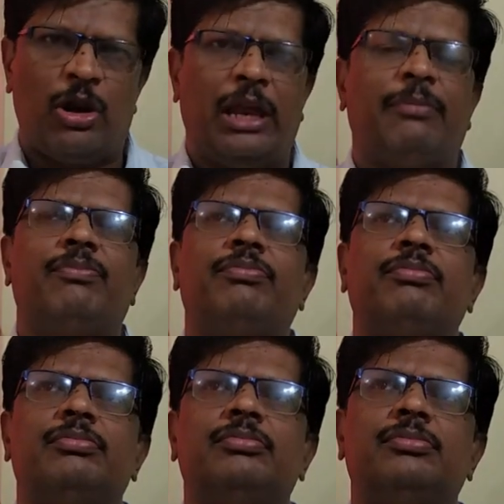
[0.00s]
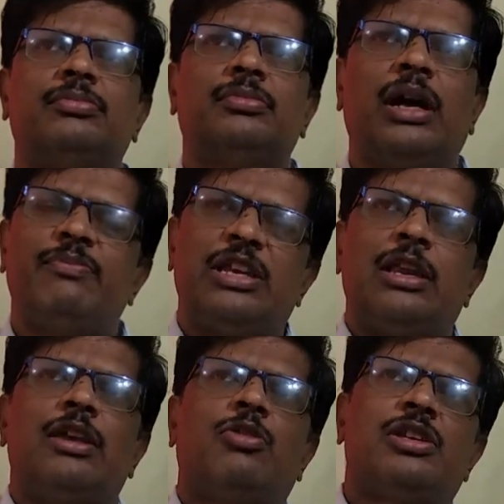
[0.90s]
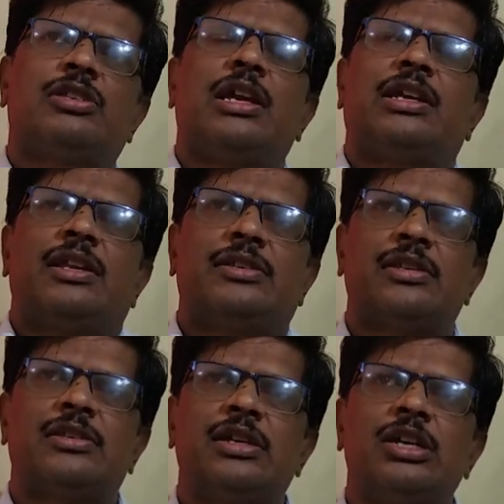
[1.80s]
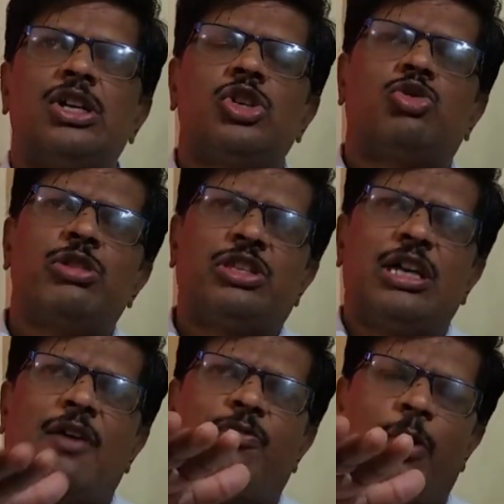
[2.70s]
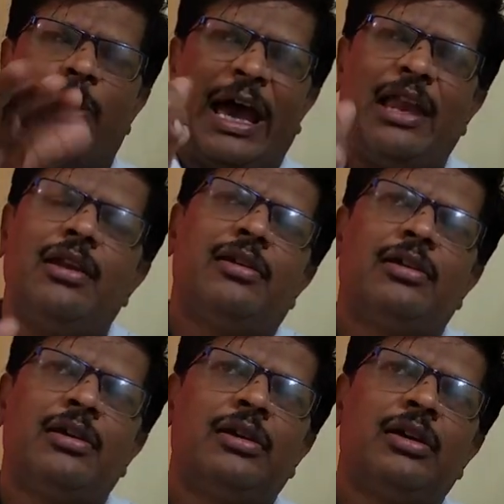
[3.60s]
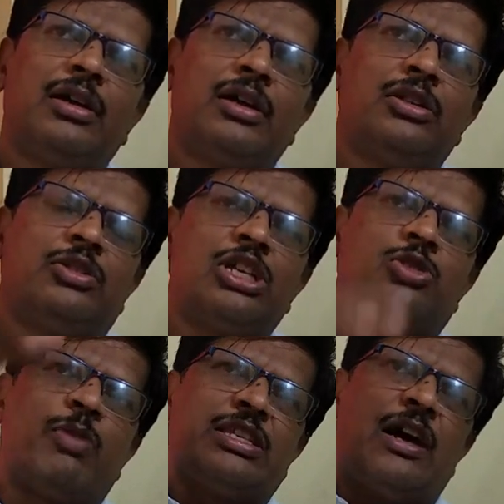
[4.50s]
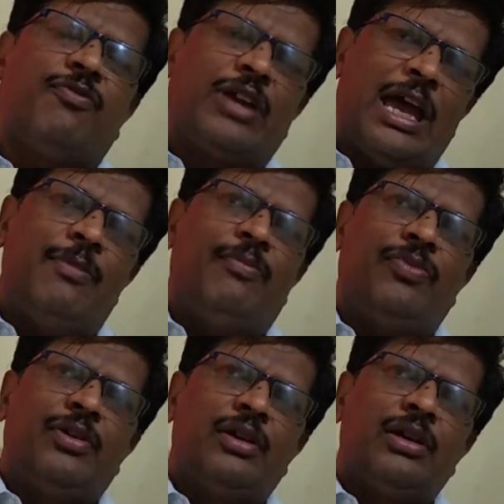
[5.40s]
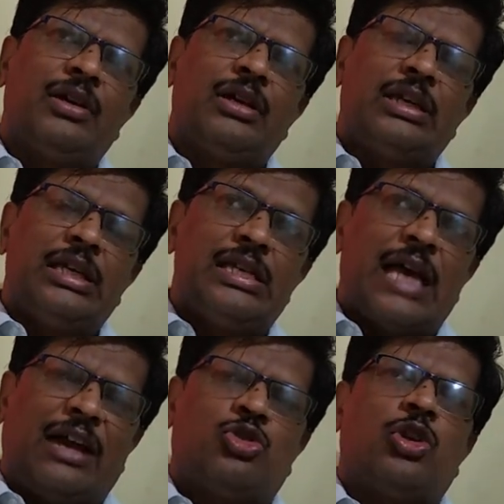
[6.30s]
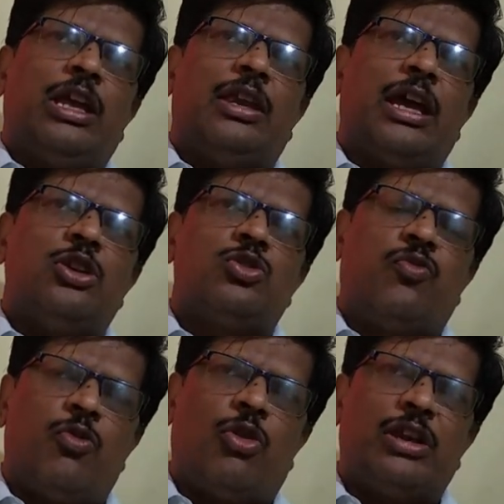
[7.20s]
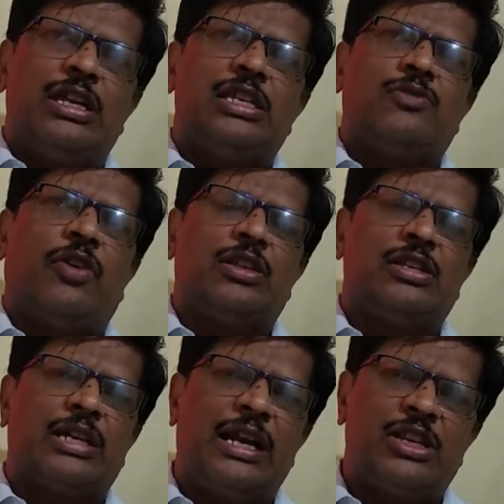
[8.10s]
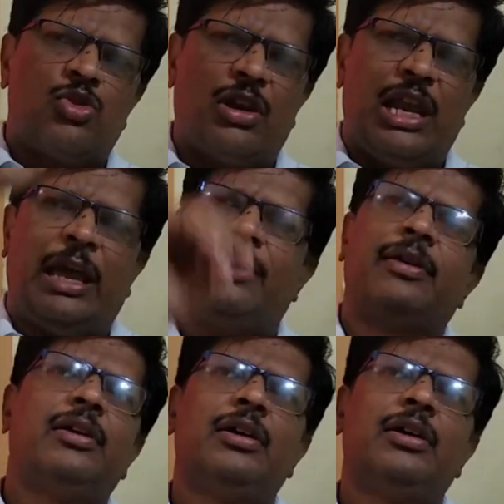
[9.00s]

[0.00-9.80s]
only. I am telling you these sentences. Switch off mobile, this much of time is actually 9 to 4 is for the studies only.